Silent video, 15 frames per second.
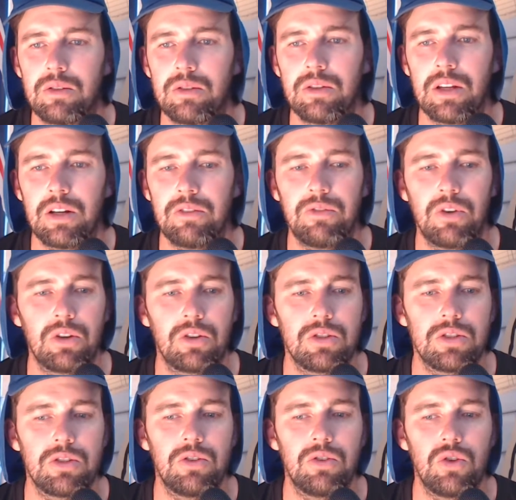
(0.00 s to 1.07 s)
Then I
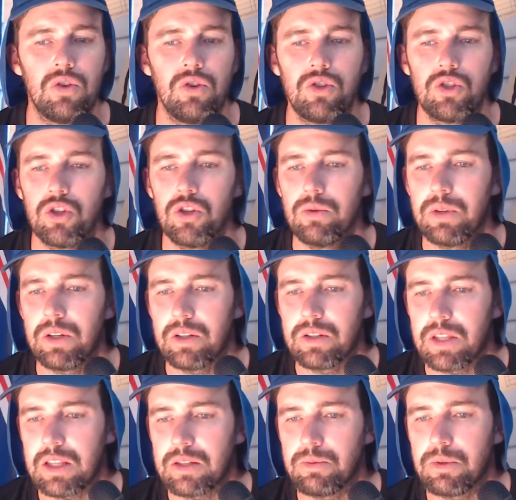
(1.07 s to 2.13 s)
focused on YouTube,
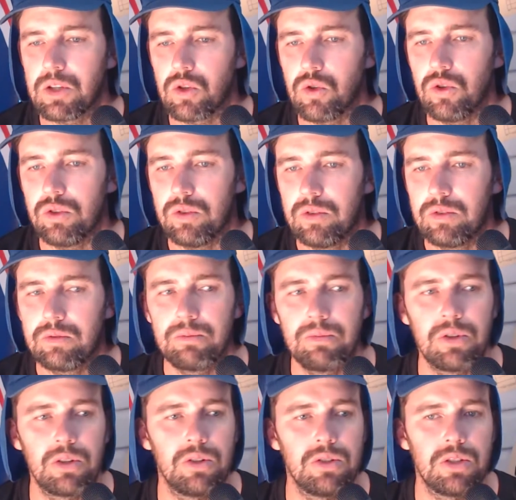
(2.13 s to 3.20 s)
and that's been good
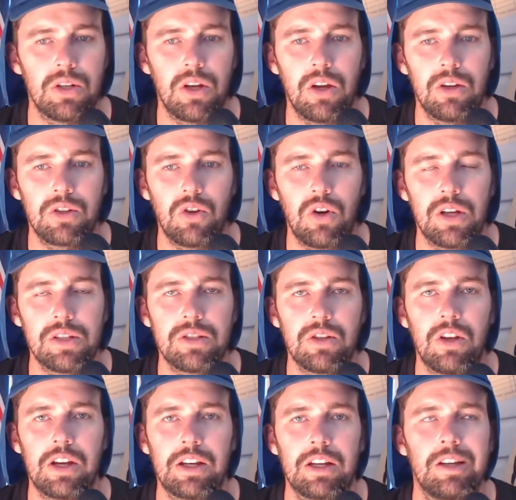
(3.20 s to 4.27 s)
because, guys
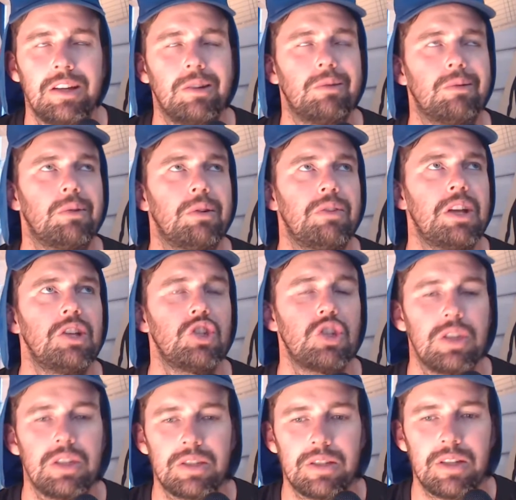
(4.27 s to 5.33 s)
like Revenge
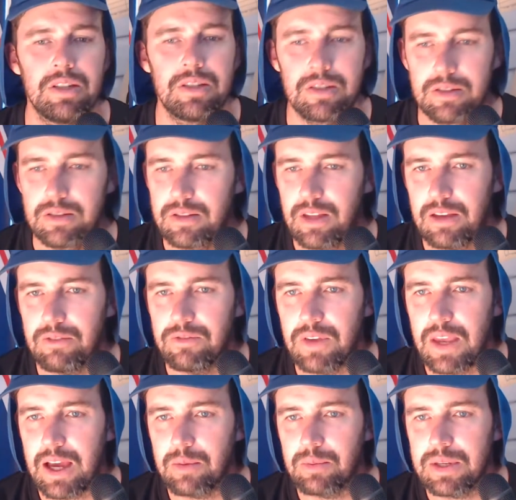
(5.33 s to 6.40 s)
of the Sis, they
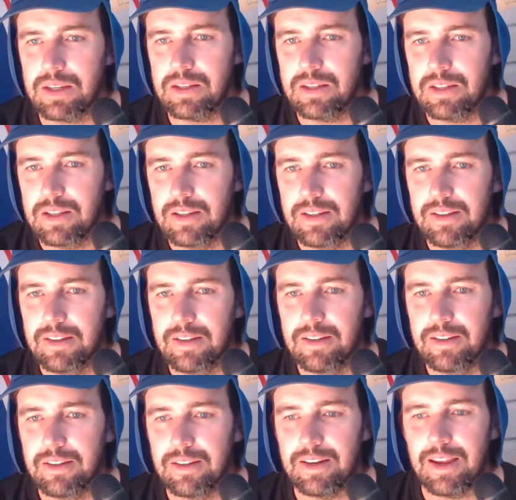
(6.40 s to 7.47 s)
found me
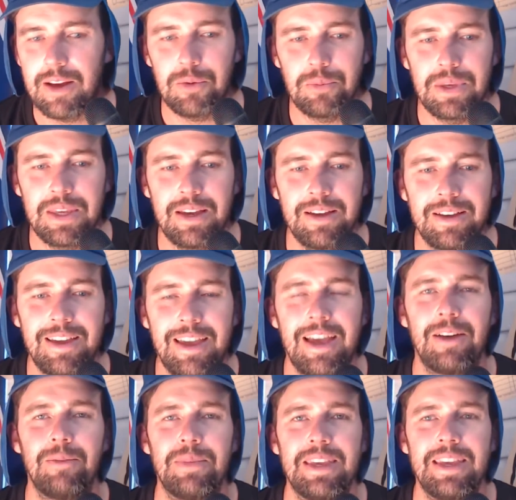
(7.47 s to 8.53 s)
and help me
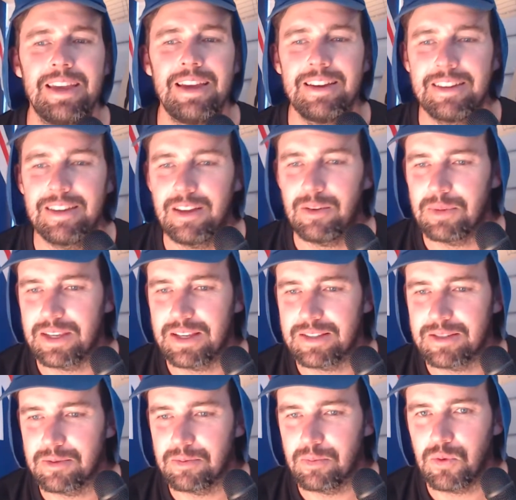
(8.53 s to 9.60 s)

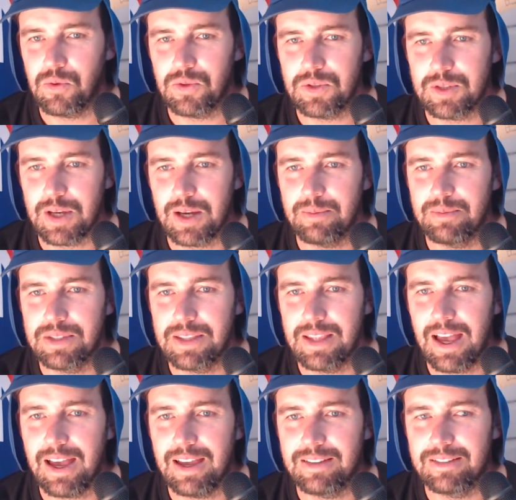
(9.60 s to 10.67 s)
get some more subs and
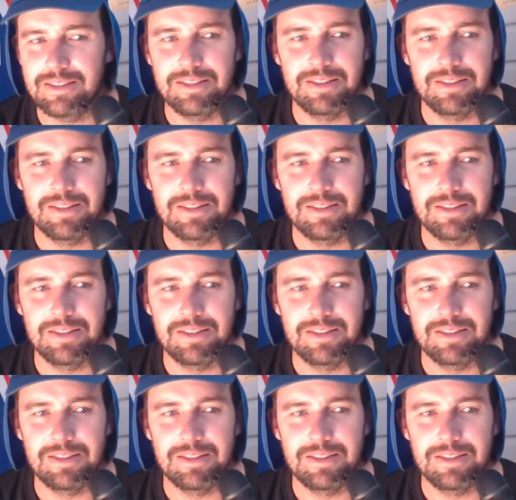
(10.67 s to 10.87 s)
that.